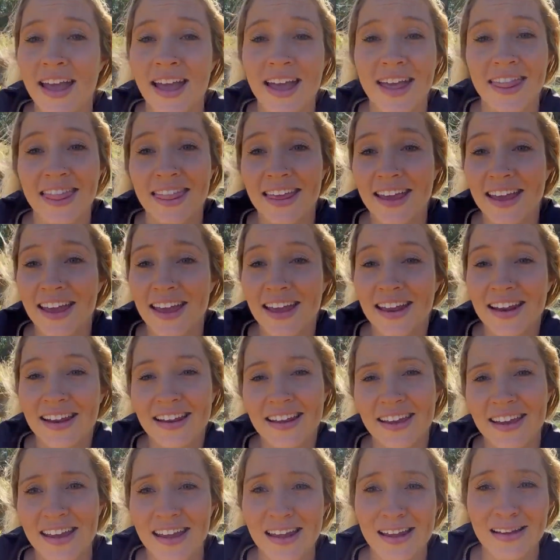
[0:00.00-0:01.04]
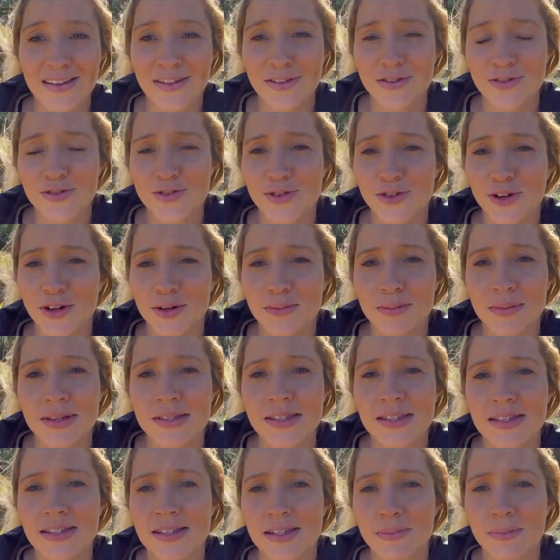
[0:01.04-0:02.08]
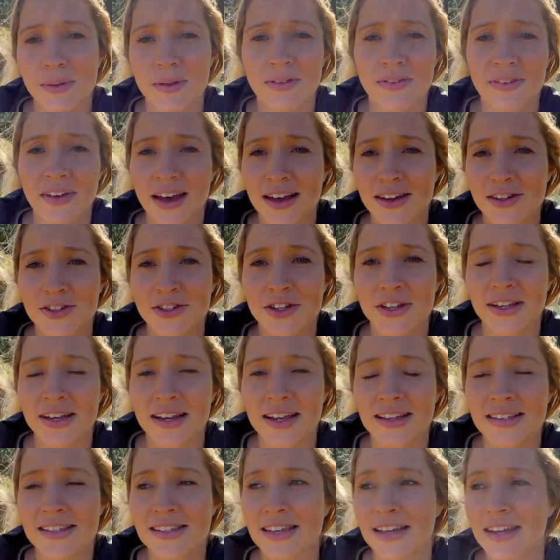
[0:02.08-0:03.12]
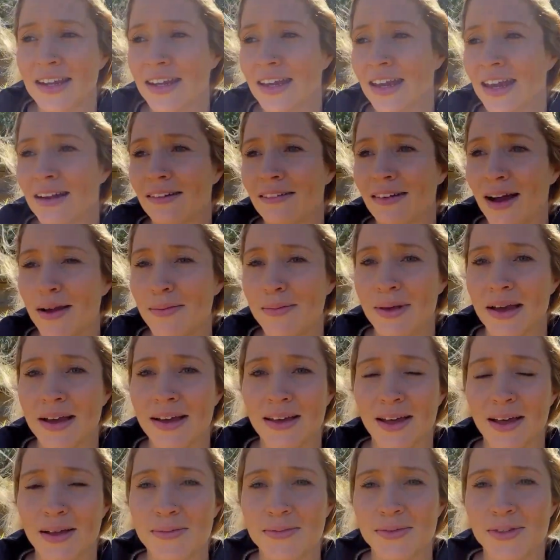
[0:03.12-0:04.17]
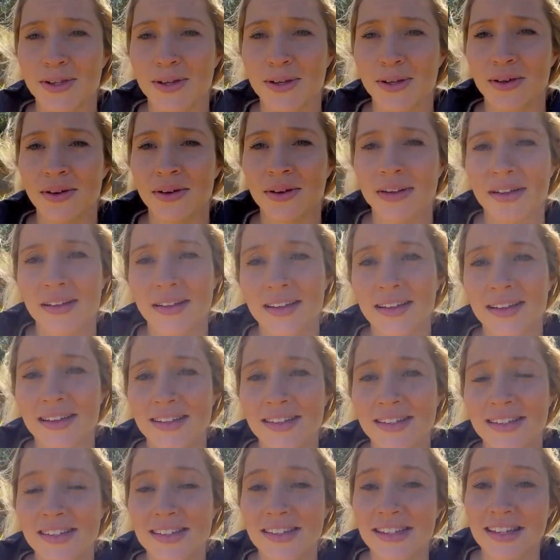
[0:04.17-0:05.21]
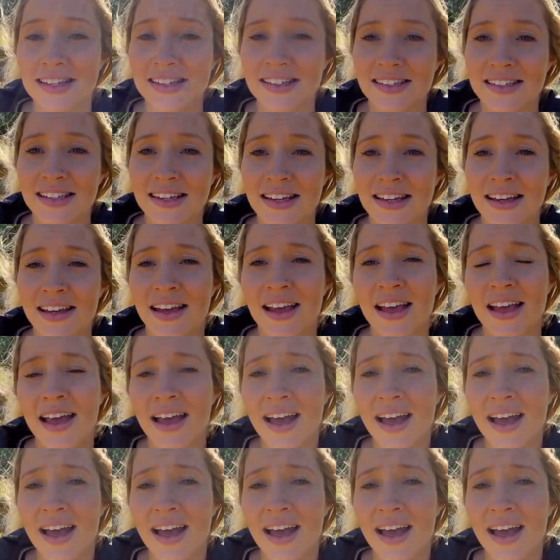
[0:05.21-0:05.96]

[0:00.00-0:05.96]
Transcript: and then in true Mississippi fashion, it's going to get right back up to 60,